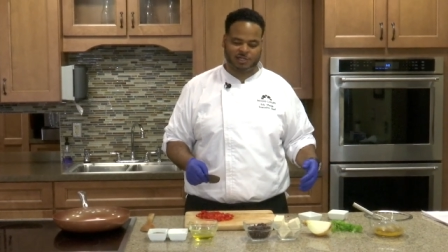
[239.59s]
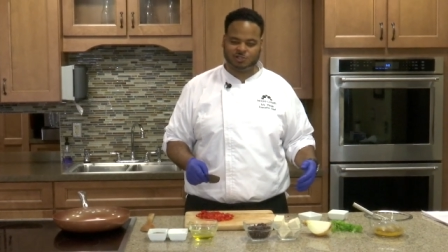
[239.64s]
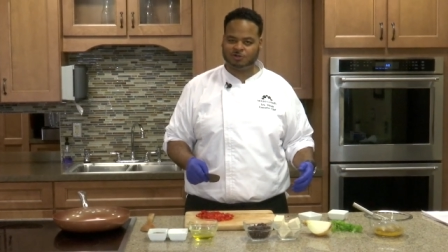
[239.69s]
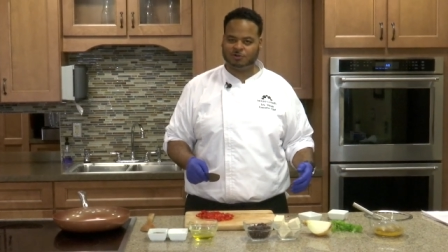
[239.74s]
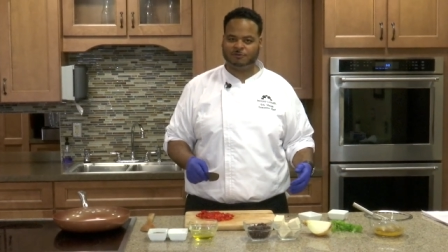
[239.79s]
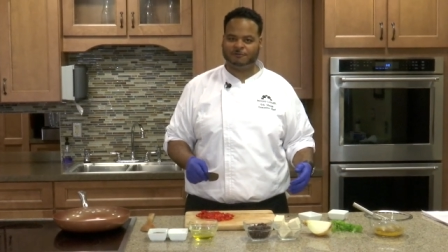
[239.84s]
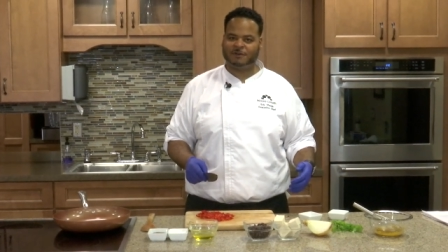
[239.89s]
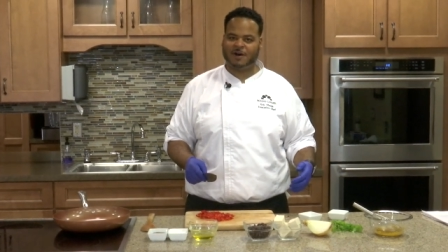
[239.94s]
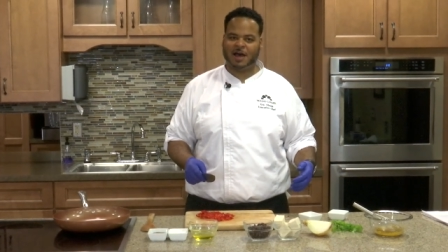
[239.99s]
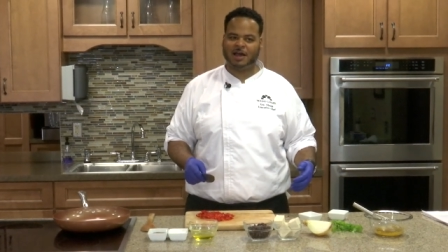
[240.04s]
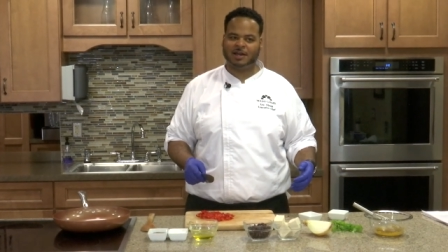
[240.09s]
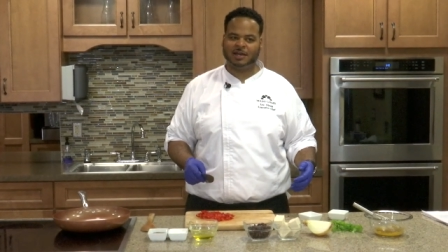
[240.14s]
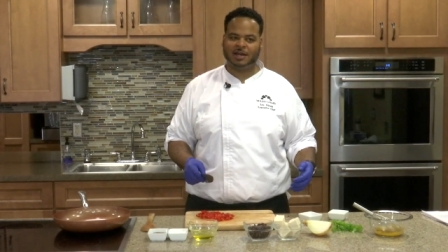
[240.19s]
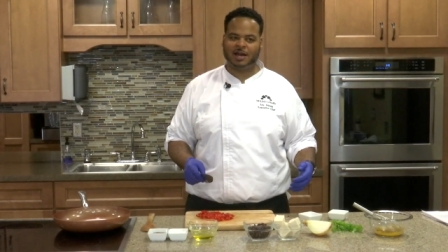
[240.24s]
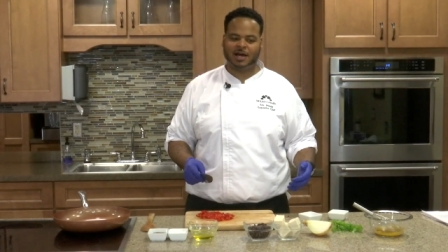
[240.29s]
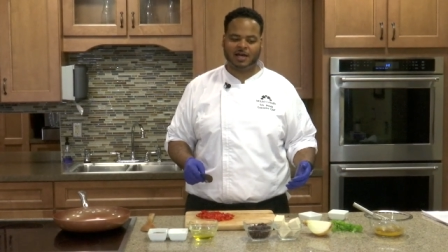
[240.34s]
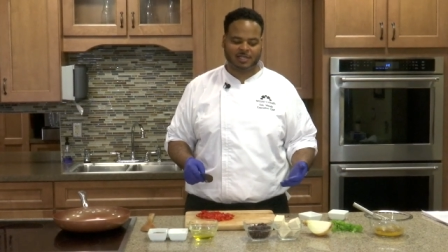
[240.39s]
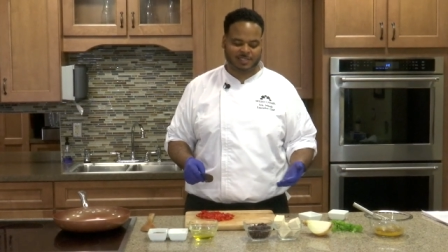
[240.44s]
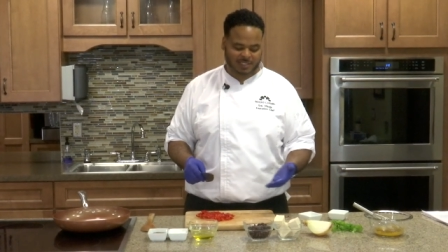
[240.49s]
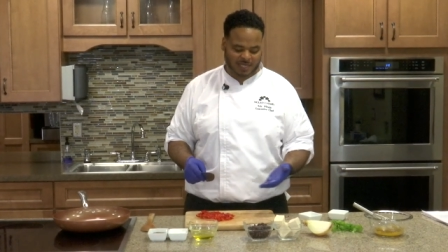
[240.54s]
that you find
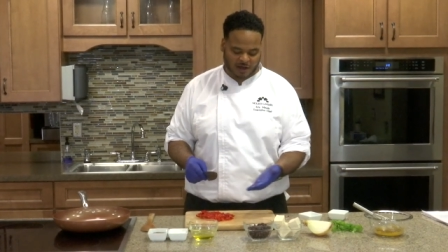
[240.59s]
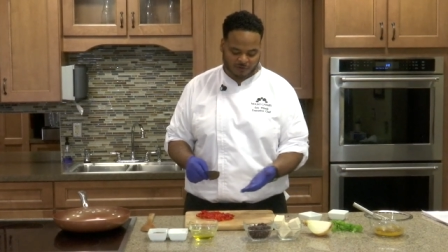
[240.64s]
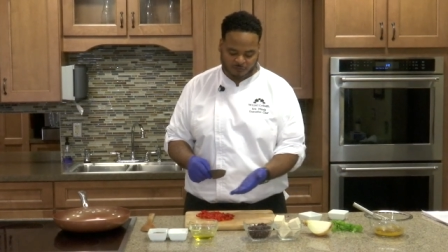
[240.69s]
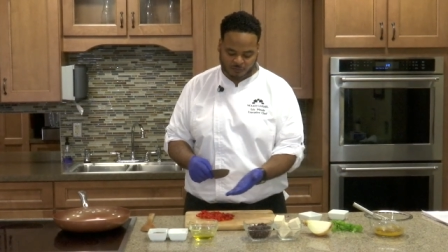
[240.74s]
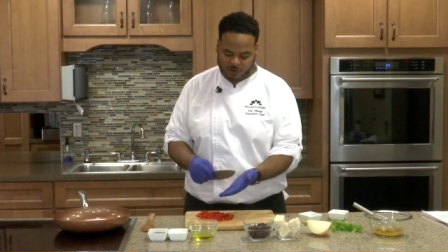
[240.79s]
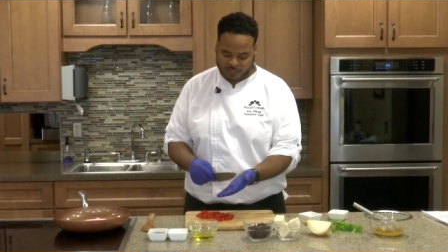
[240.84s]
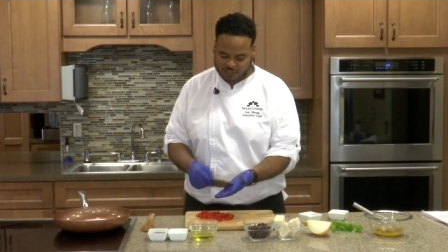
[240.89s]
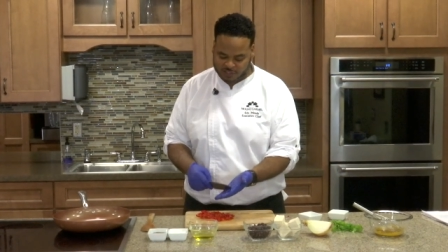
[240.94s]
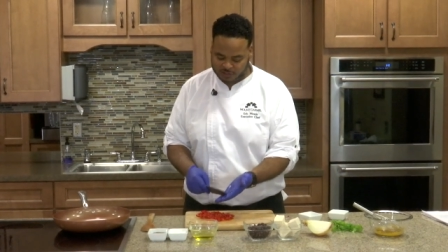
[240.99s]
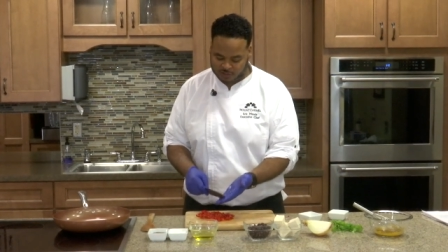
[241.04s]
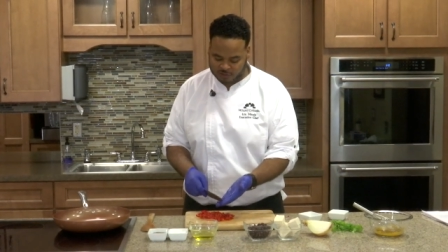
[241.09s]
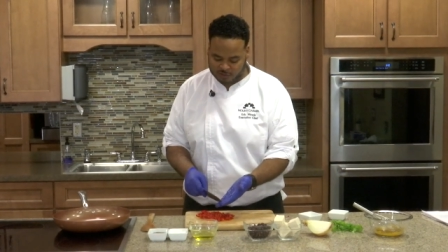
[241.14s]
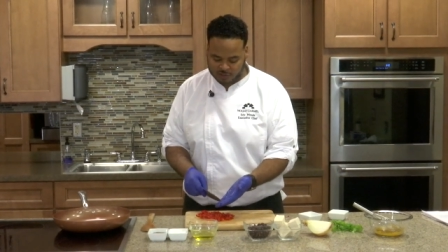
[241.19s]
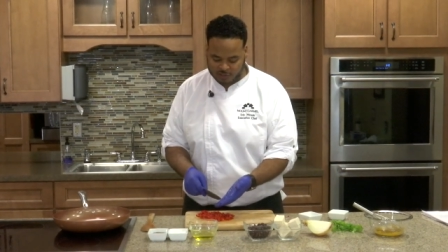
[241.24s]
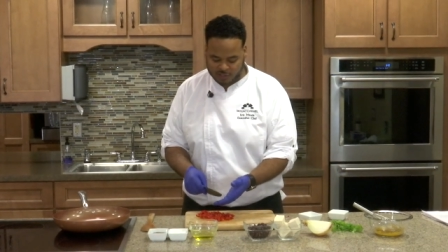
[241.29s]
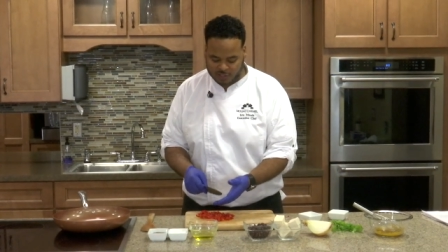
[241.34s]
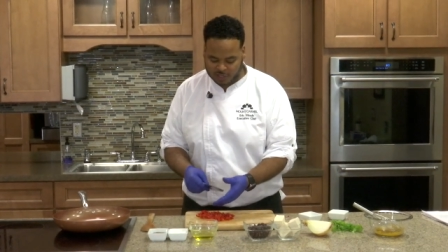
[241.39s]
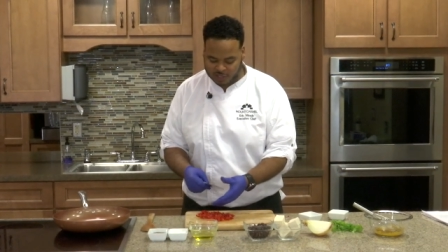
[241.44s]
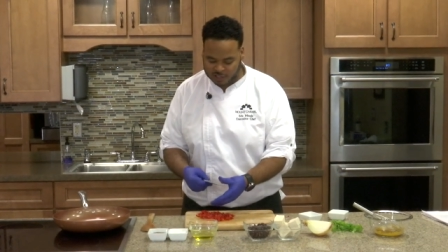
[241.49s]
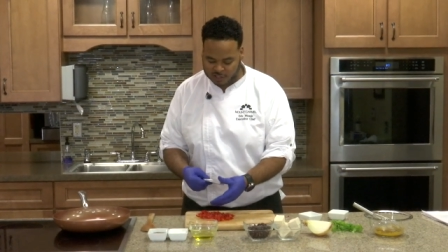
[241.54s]
in
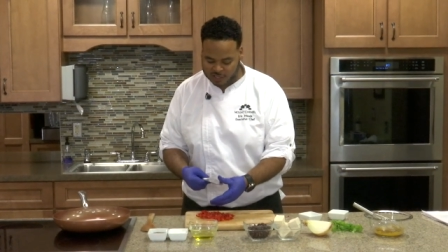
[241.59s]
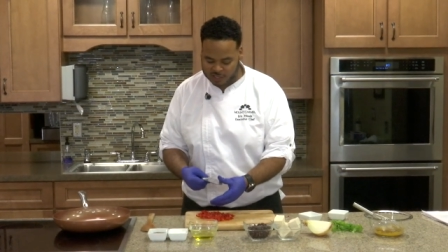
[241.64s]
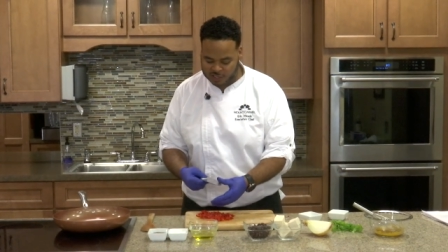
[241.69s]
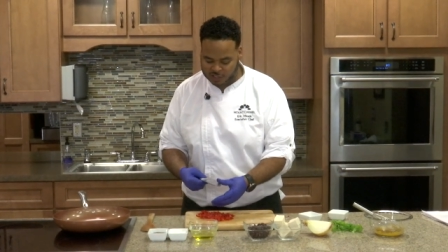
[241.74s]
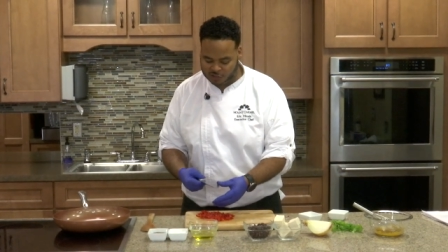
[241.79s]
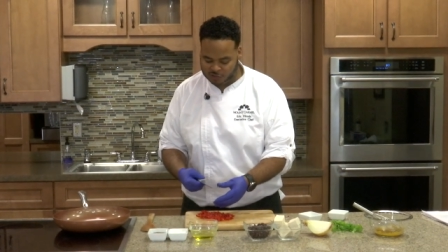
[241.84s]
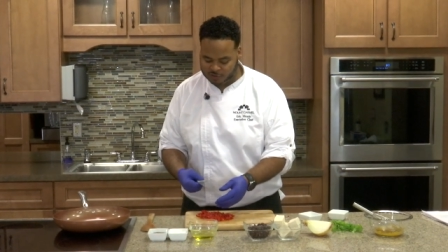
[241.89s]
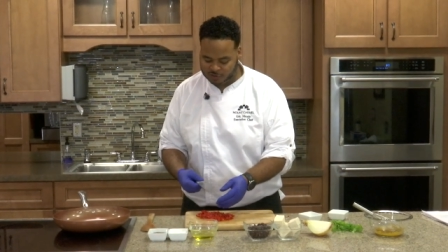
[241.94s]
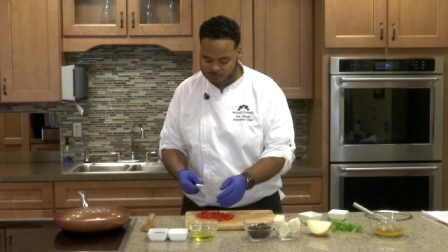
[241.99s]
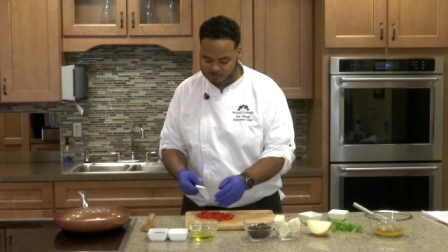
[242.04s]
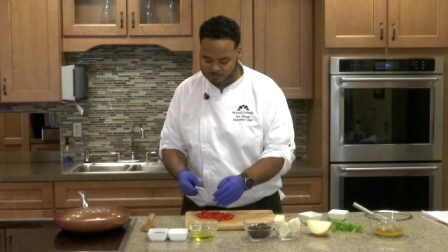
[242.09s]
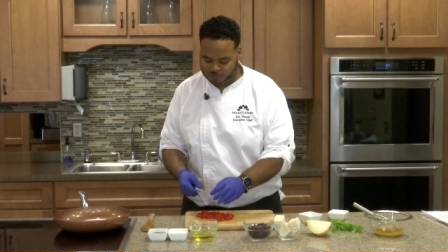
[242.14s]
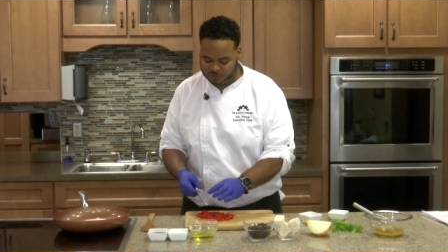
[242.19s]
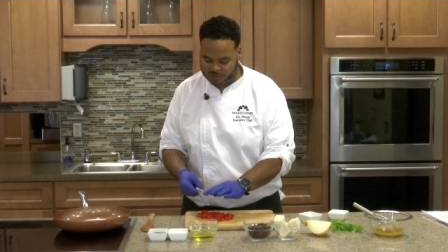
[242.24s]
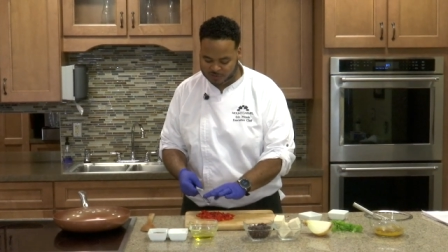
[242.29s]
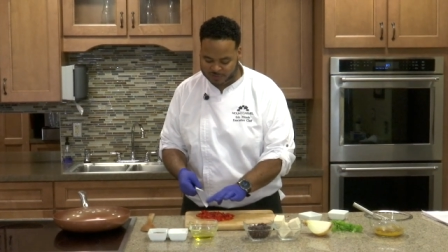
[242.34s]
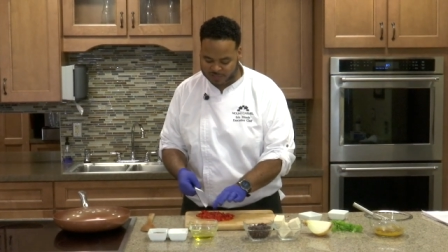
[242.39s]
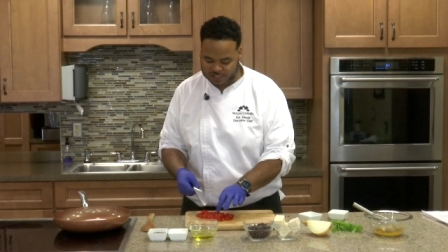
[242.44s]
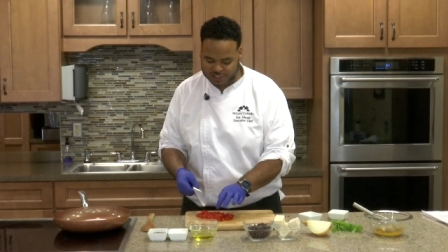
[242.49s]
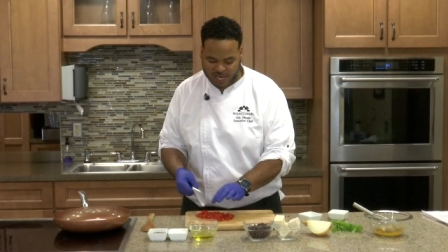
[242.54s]
Southwestern cooking, you can
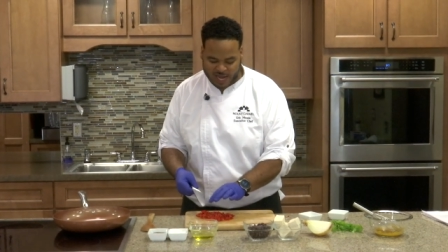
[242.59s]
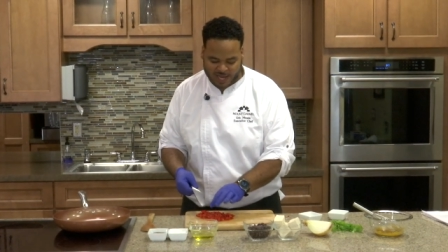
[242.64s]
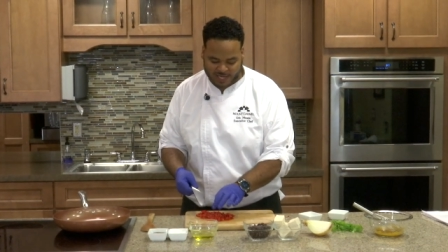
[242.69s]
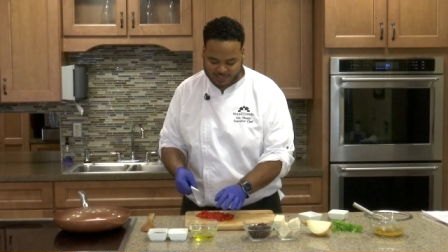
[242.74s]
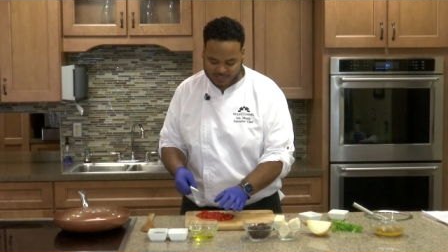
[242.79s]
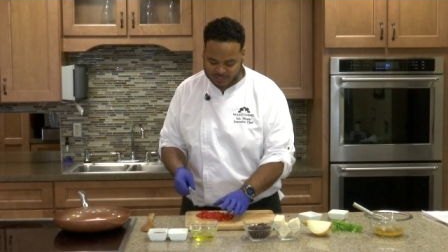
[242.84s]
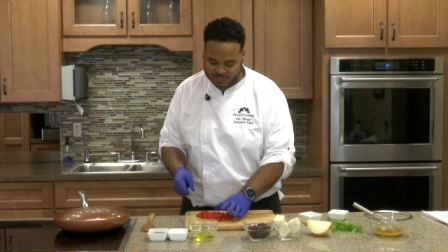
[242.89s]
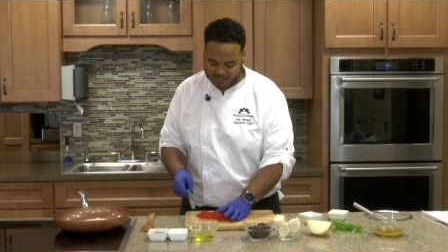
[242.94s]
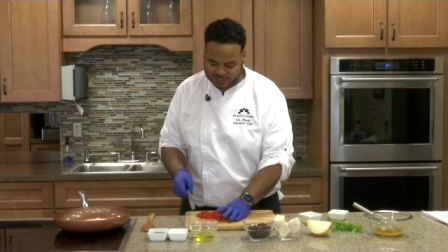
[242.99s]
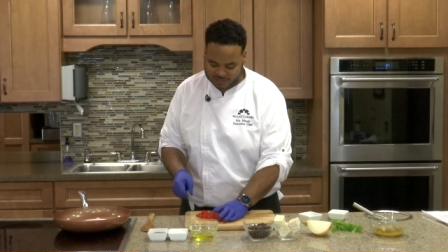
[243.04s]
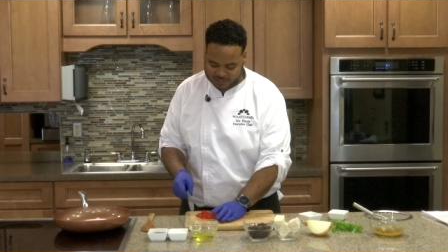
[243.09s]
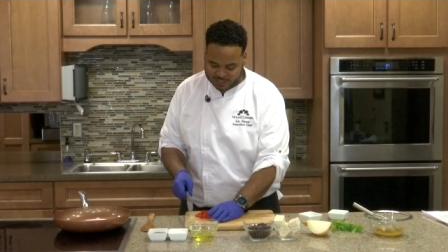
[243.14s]
pretty much add to this